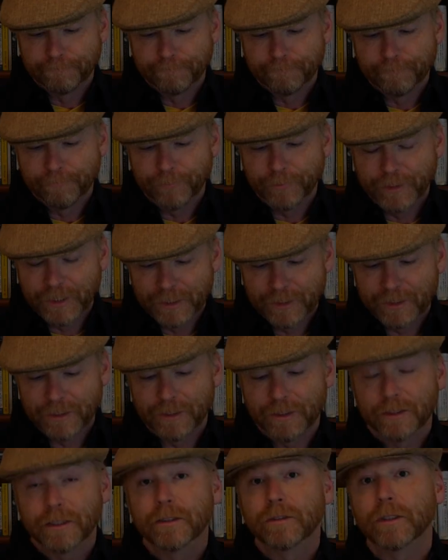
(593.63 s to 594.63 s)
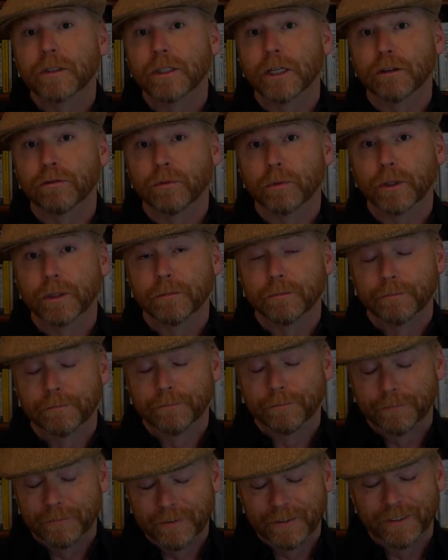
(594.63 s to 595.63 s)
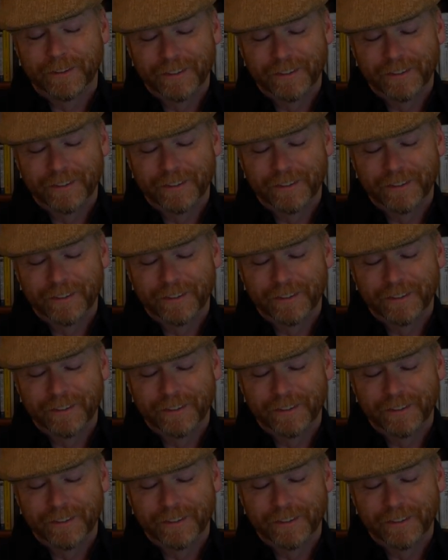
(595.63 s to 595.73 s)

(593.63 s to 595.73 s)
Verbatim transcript: This is a tough one.